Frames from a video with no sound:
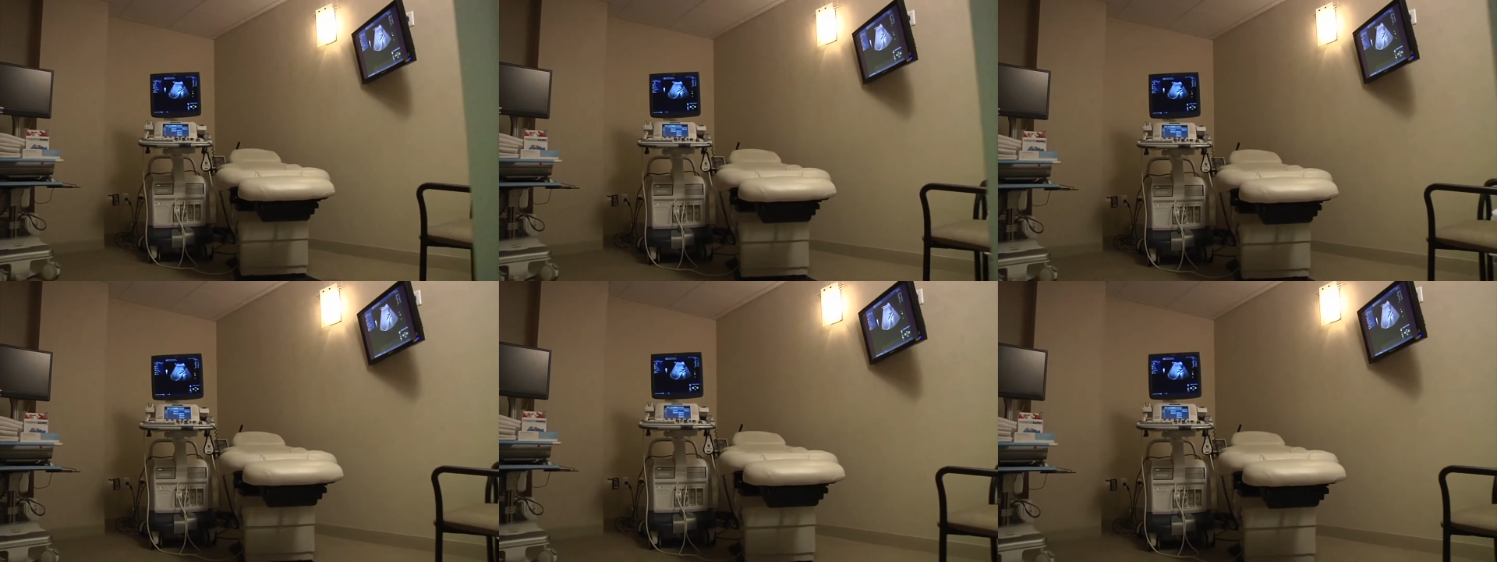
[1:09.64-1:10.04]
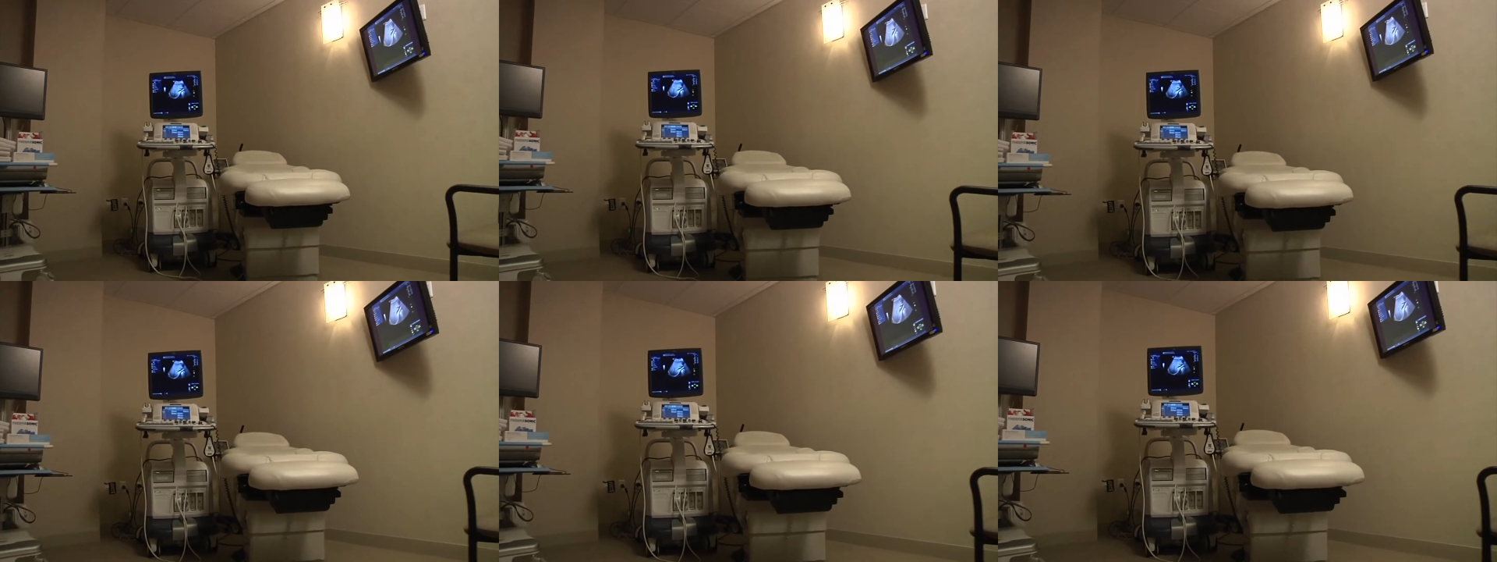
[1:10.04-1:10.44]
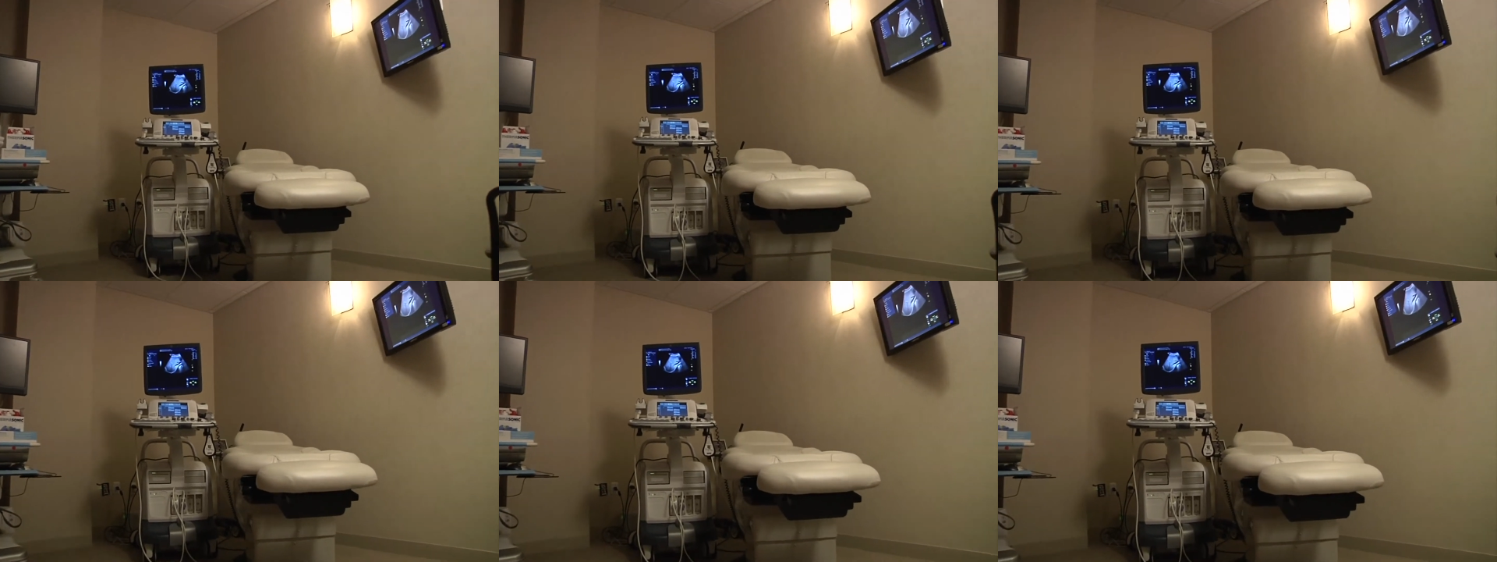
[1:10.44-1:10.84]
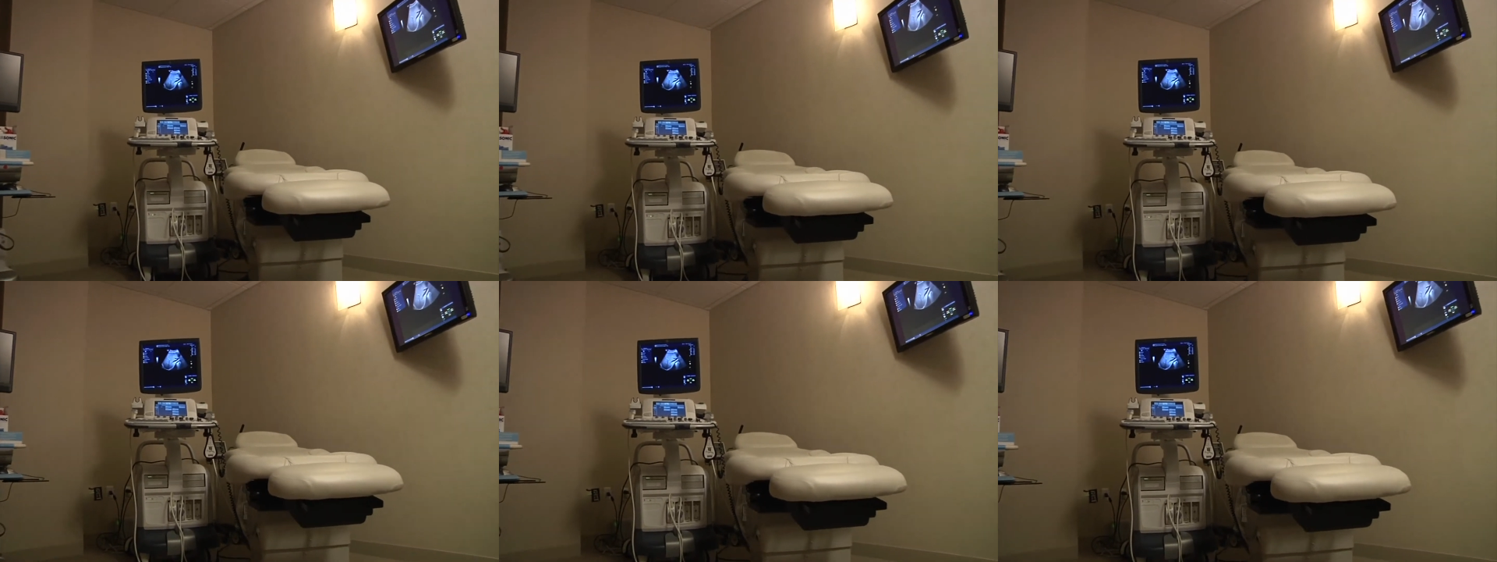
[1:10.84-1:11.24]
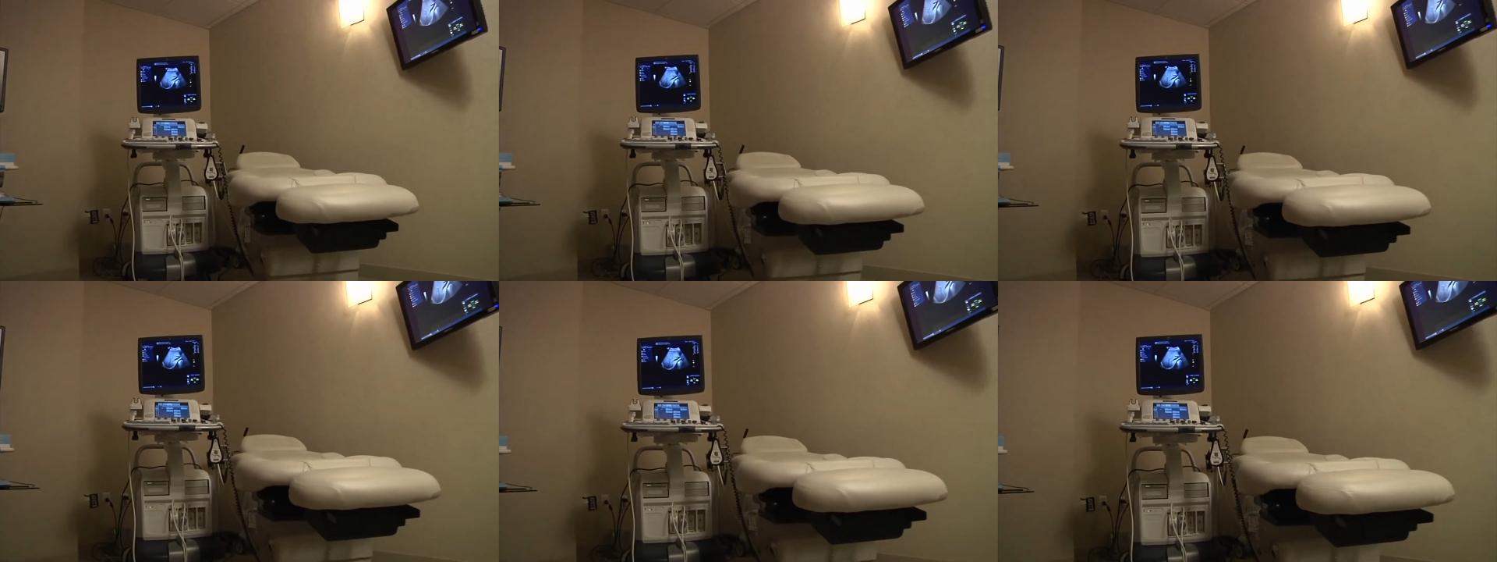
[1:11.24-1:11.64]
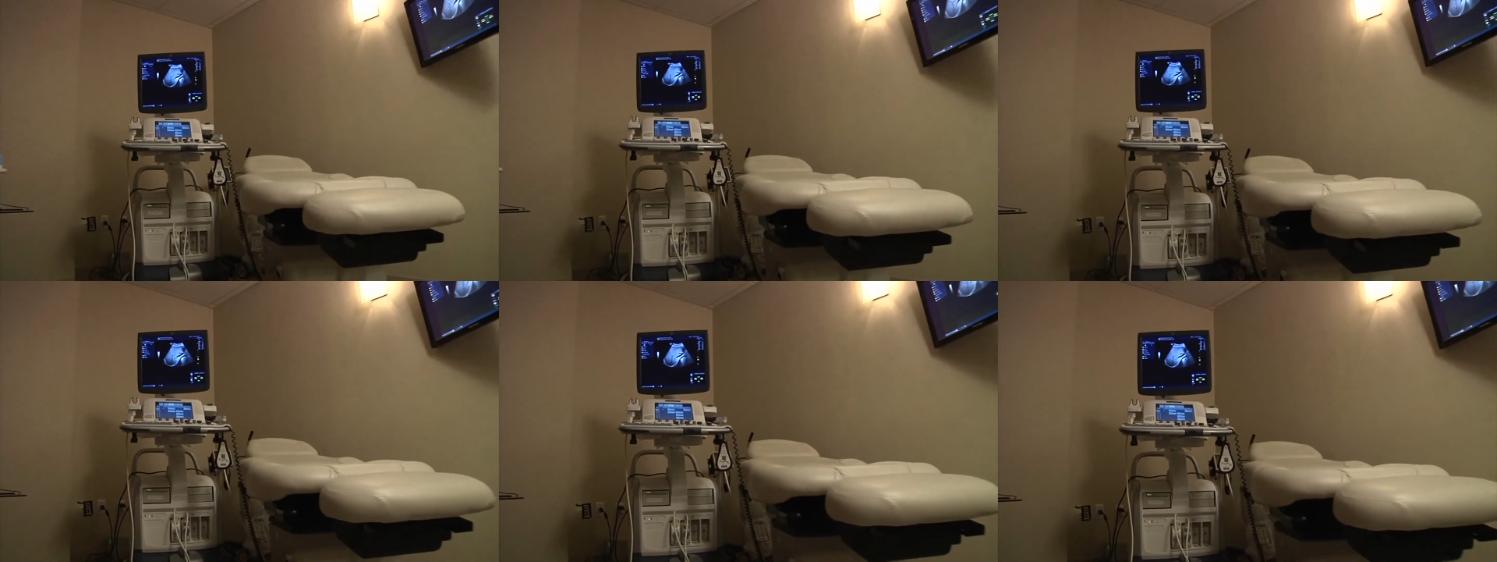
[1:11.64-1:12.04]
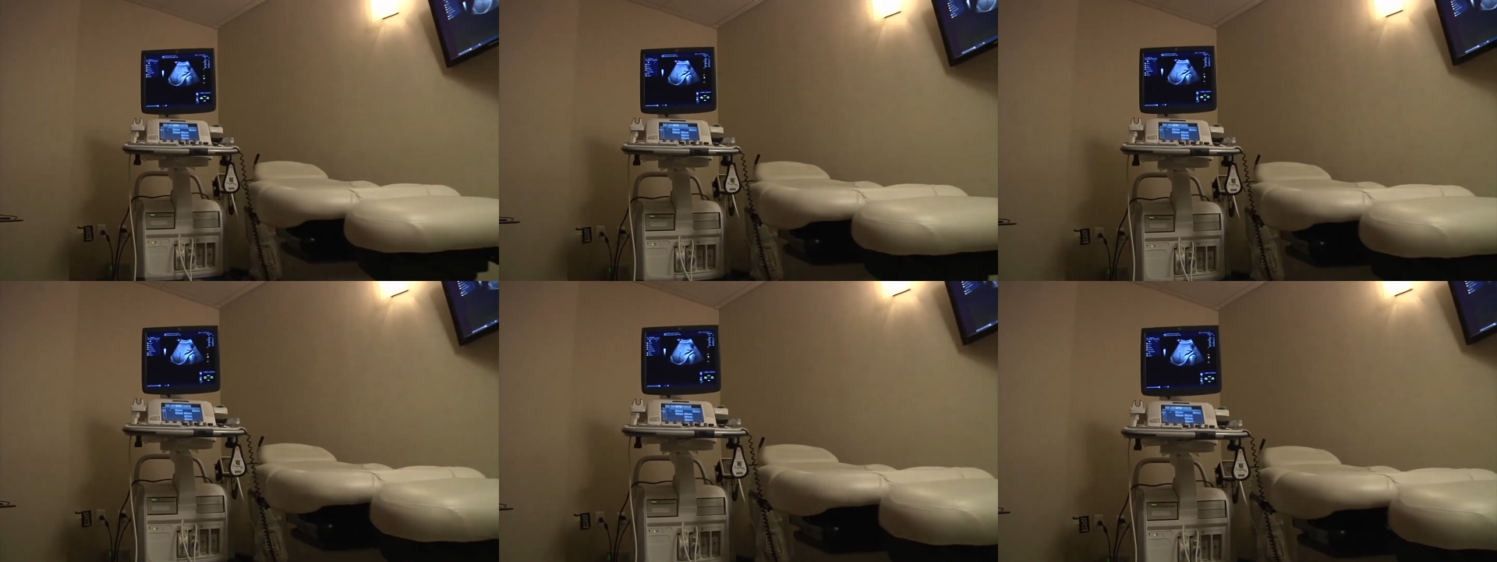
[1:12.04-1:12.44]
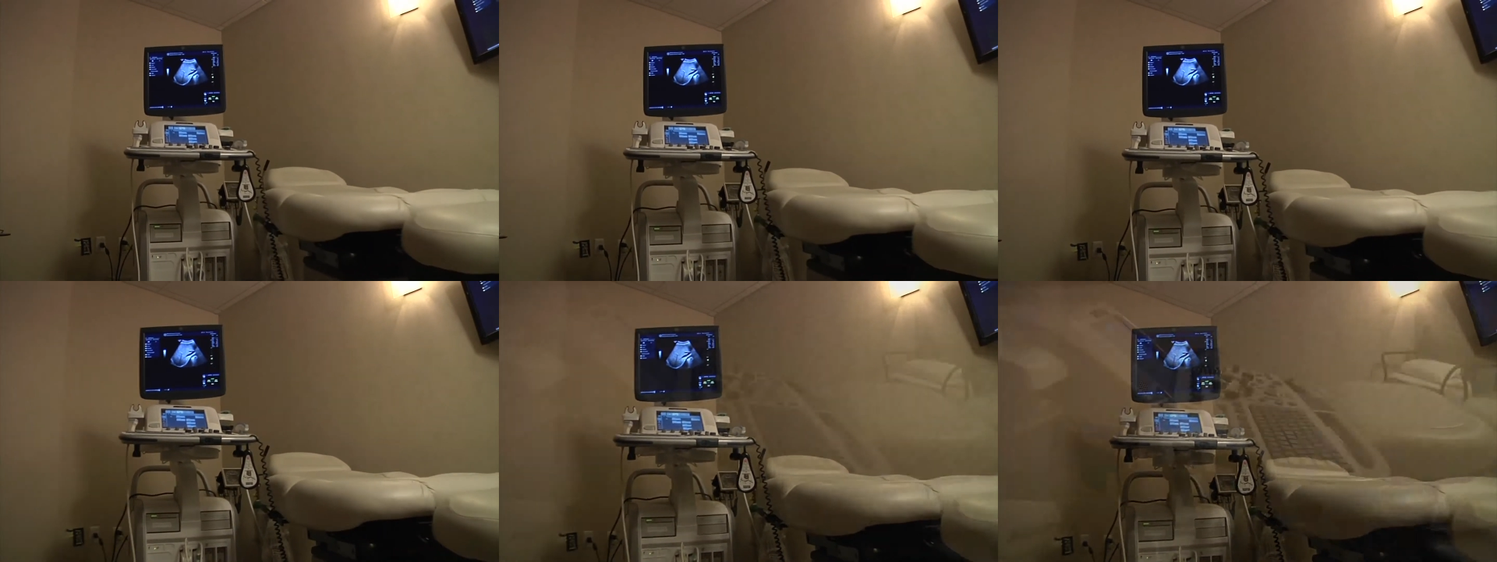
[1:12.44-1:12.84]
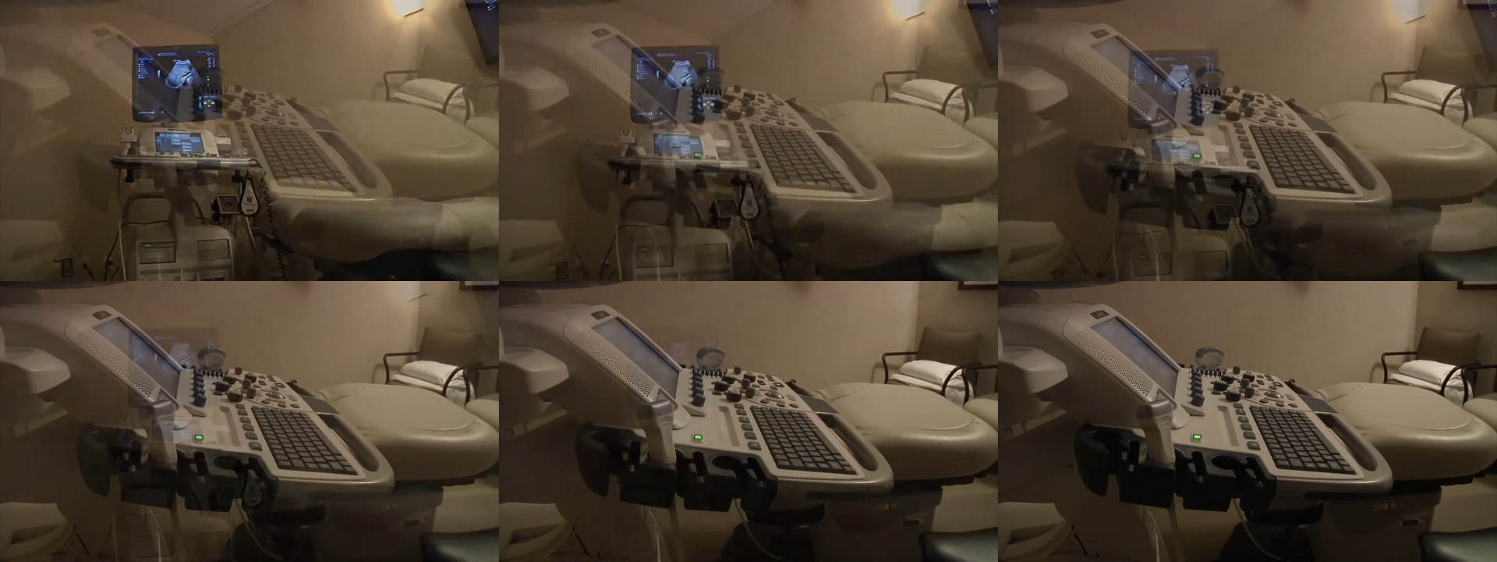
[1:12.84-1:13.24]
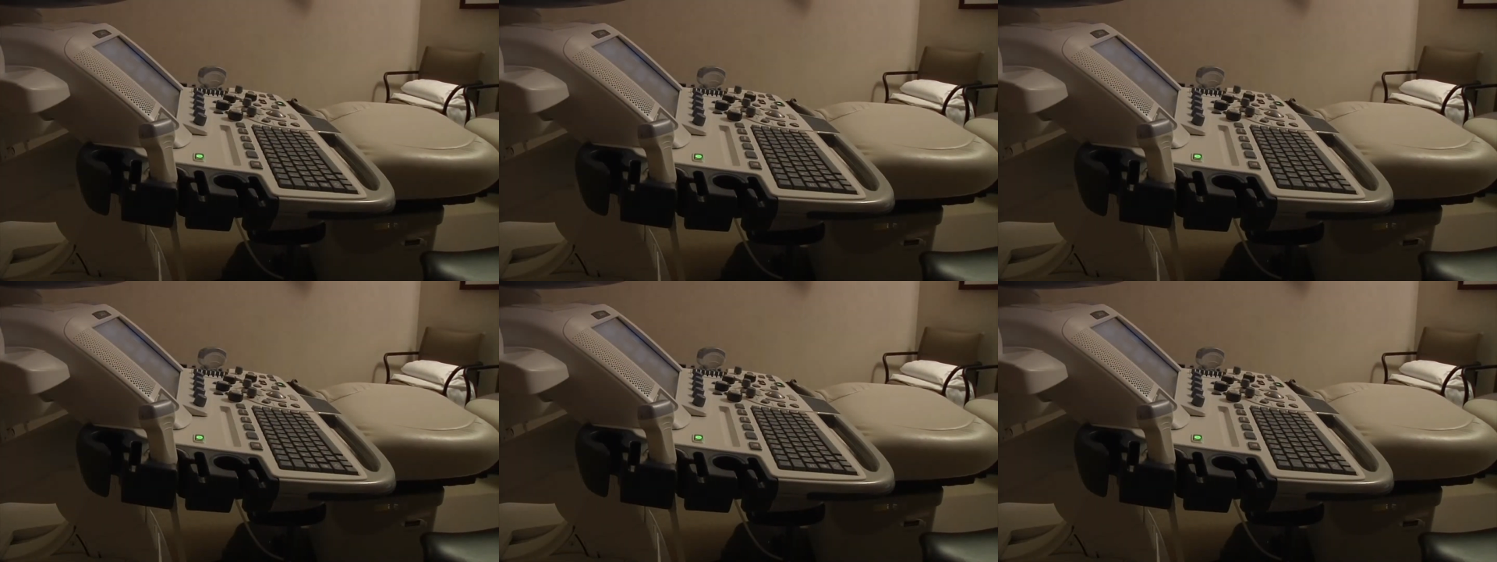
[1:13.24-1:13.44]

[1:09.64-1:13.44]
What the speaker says: [unreadable: no face in view]